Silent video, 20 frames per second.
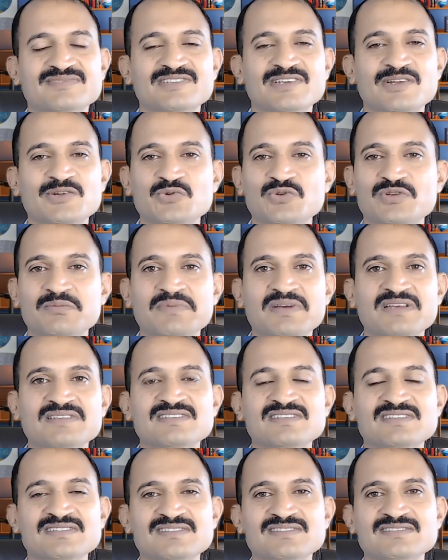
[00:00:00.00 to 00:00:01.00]
Can you
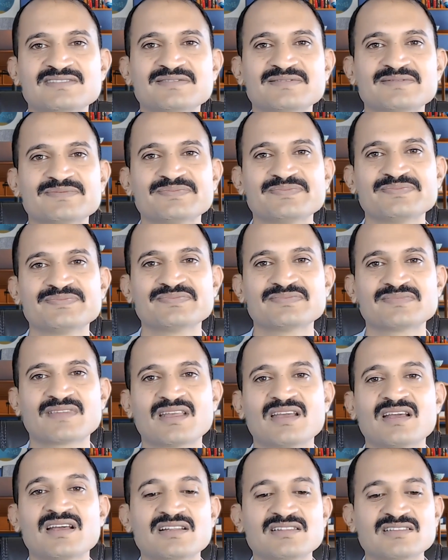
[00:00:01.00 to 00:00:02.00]
imagine?
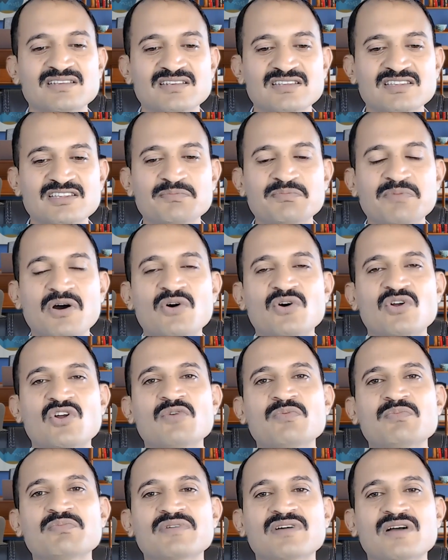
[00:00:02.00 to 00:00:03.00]
This is the power
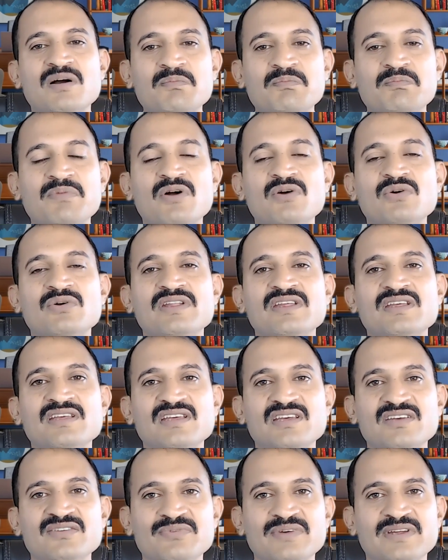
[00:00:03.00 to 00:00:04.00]
of
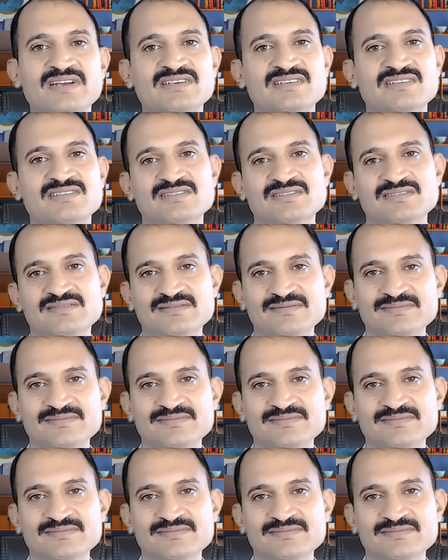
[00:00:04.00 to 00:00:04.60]
compounding effect.